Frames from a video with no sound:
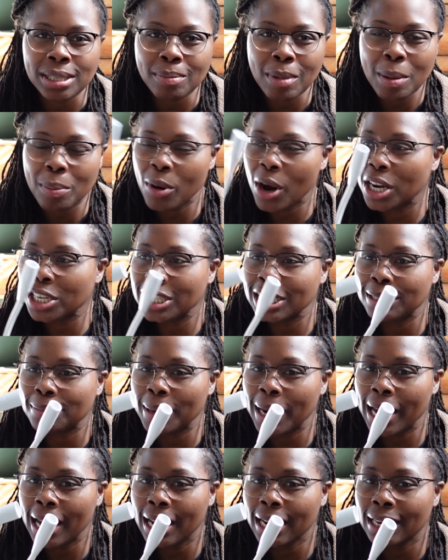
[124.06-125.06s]
in my project
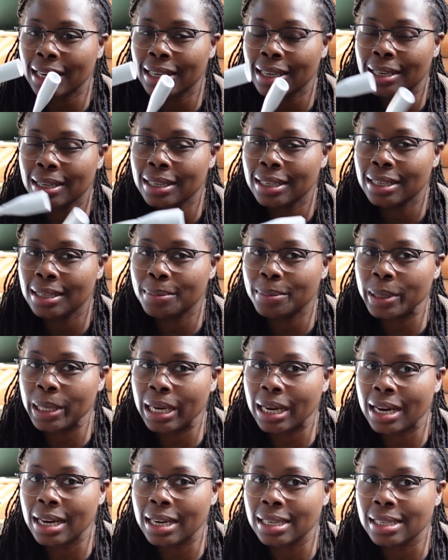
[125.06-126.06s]
bag
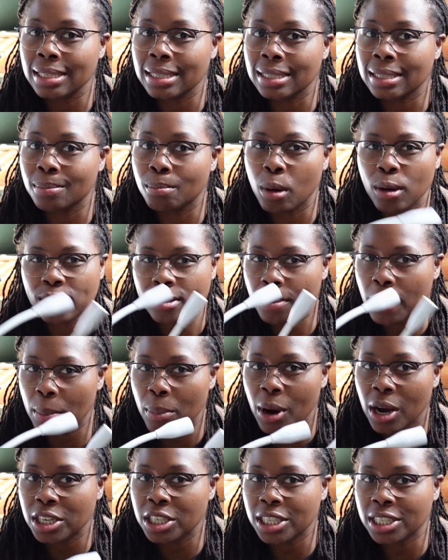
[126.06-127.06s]
because most of my
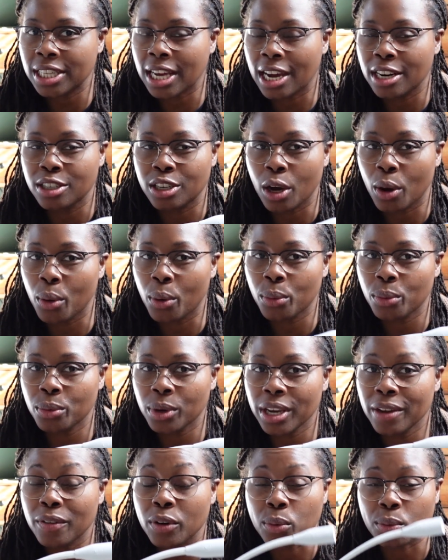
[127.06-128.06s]
projects I don't
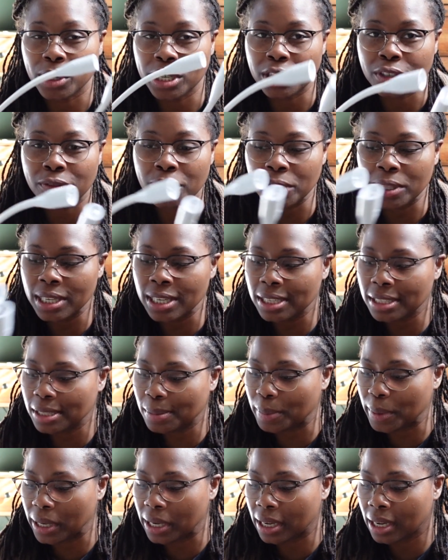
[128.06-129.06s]
even reach for this,
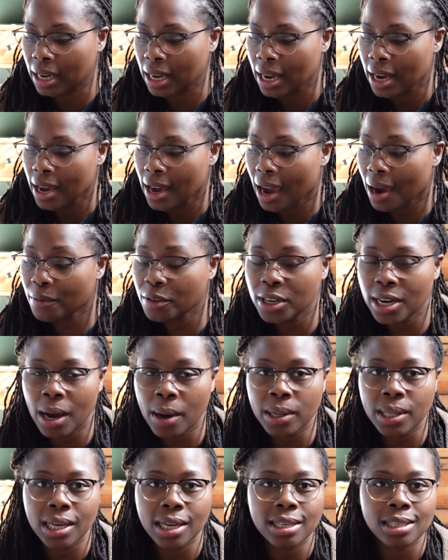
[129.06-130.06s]
but every
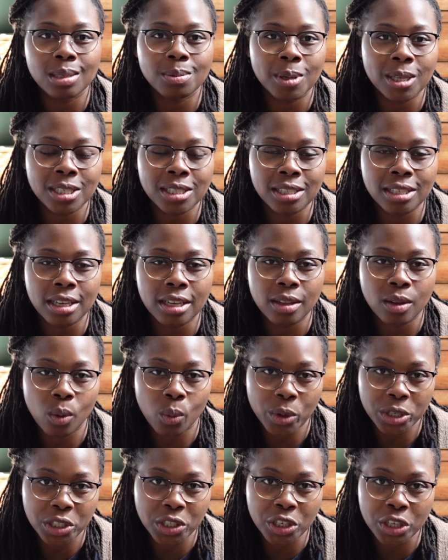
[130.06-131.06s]
now and then, especially in the
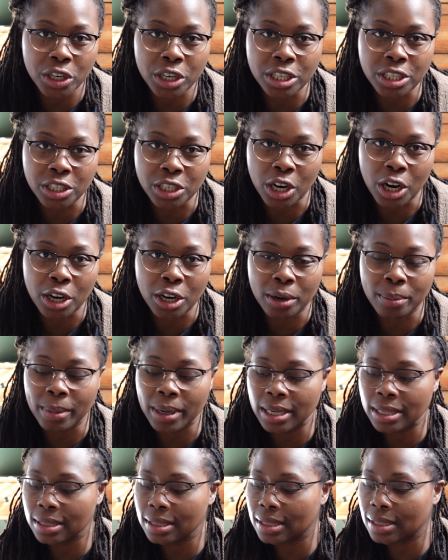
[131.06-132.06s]
winter and the darker
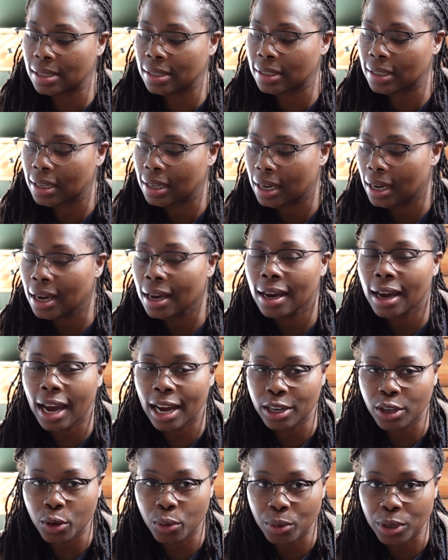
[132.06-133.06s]
months,
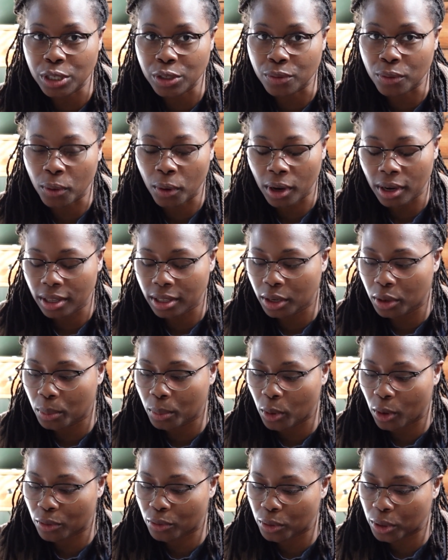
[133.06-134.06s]
I do reach for it a little
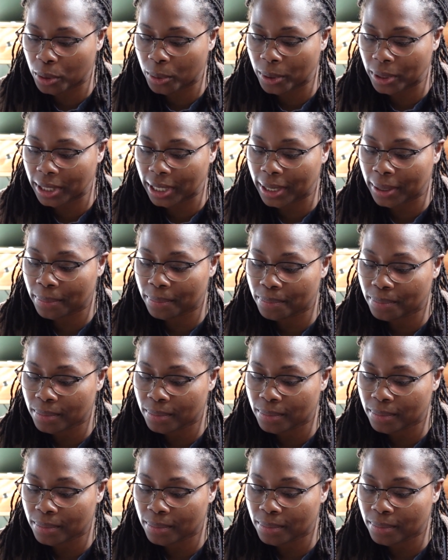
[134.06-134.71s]
more frequently.